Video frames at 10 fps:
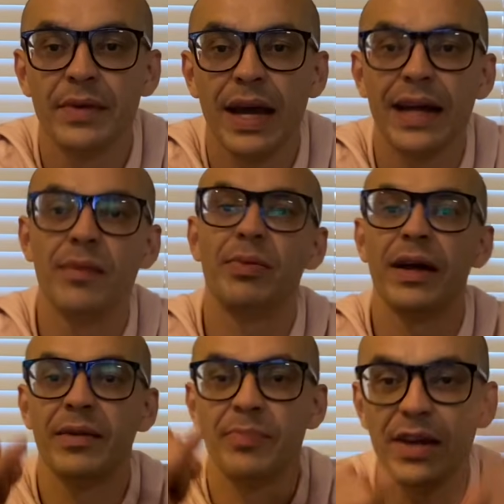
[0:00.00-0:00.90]
And a
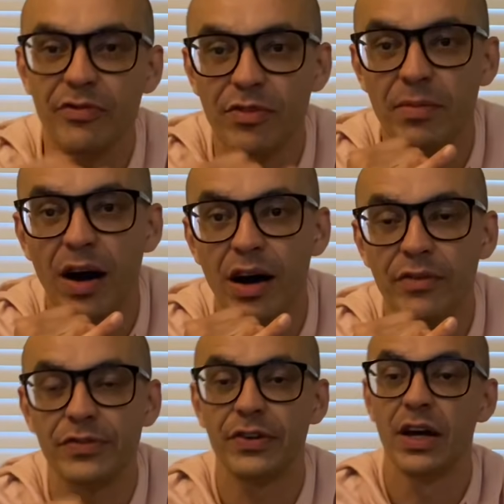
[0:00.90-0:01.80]
bloody beef from
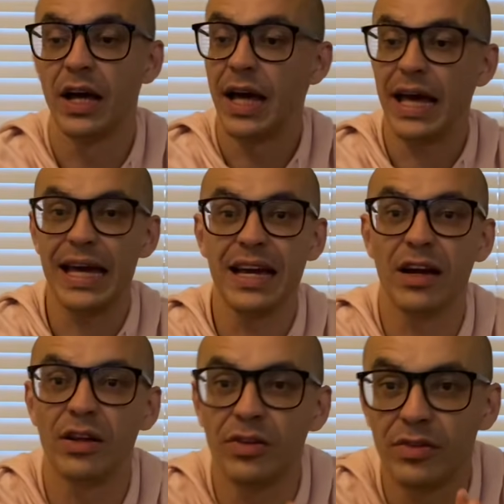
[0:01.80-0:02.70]
Marv.
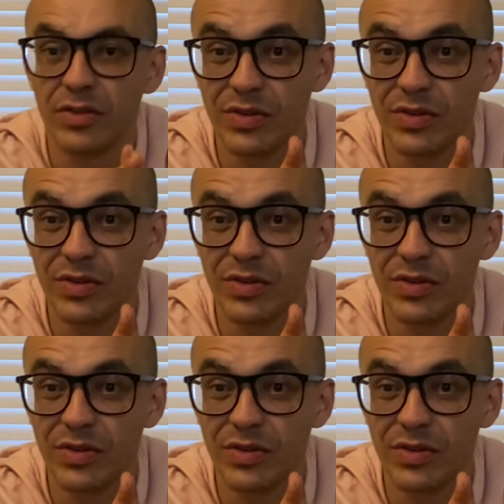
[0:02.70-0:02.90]
England